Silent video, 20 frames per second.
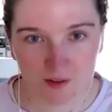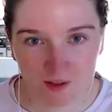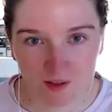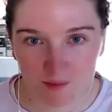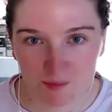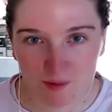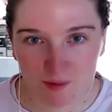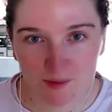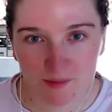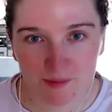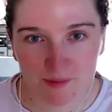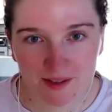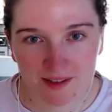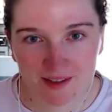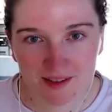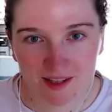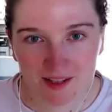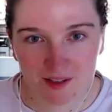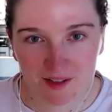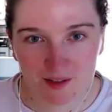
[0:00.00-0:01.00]
you, no problem,
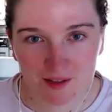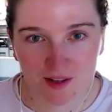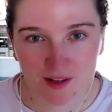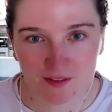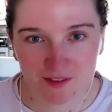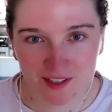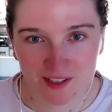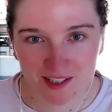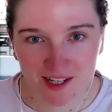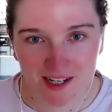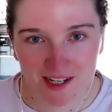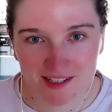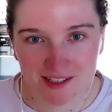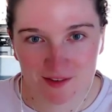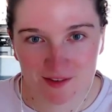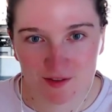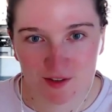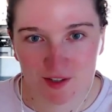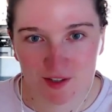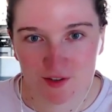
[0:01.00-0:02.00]
and thank you for that really kind
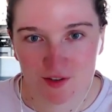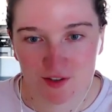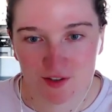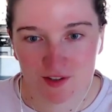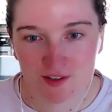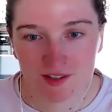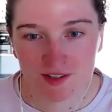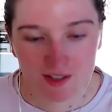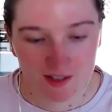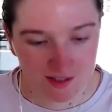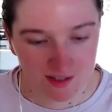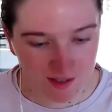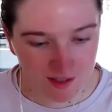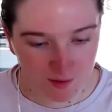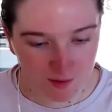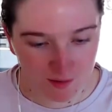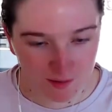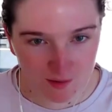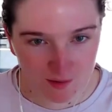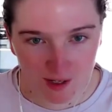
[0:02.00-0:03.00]
introduction.
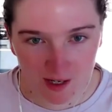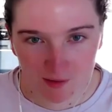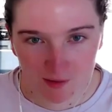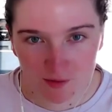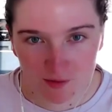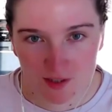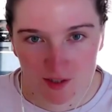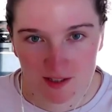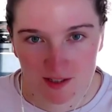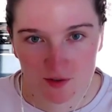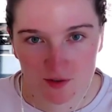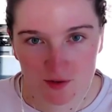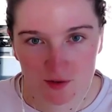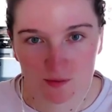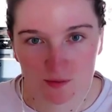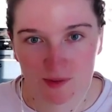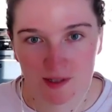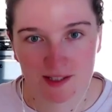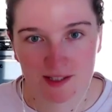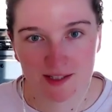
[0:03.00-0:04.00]
So I have just this
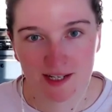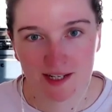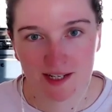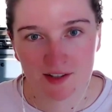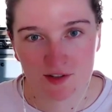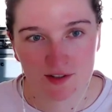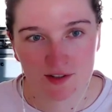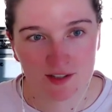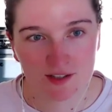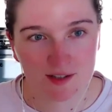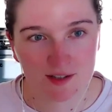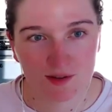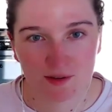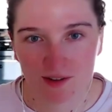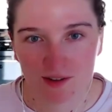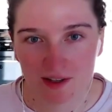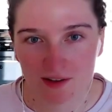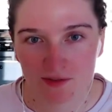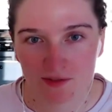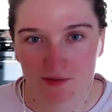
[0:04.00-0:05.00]
short presentation to sort
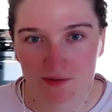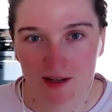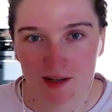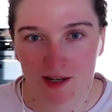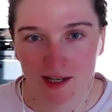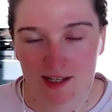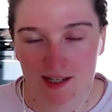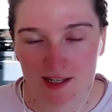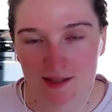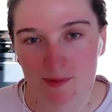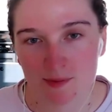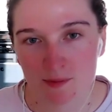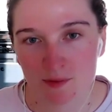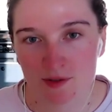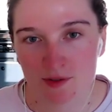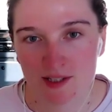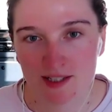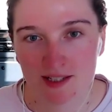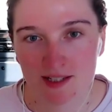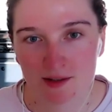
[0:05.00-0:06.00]
of give, I guess, a bit
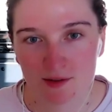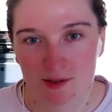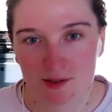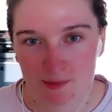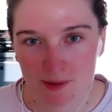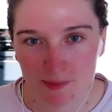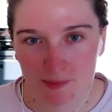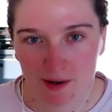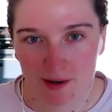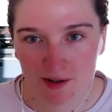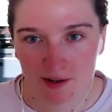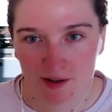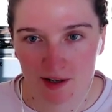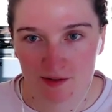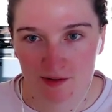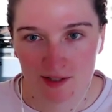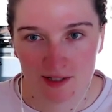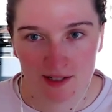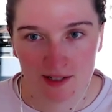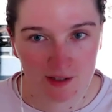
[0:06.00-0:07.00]
more detail to my
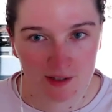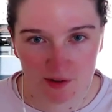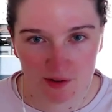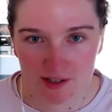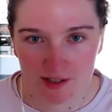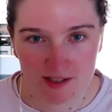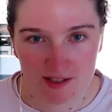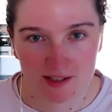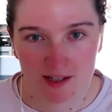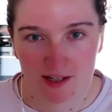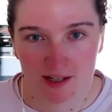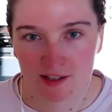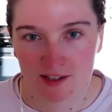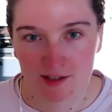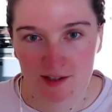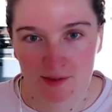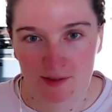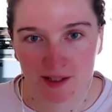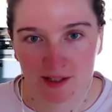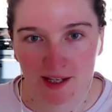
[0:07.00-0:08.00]
background and interest in
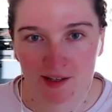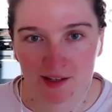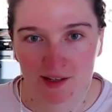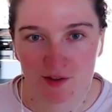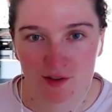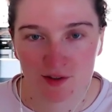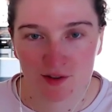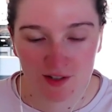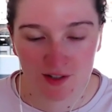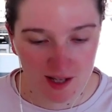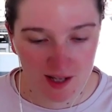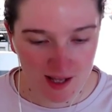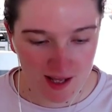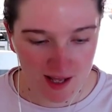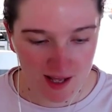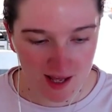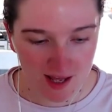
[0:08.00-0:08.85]
science communication,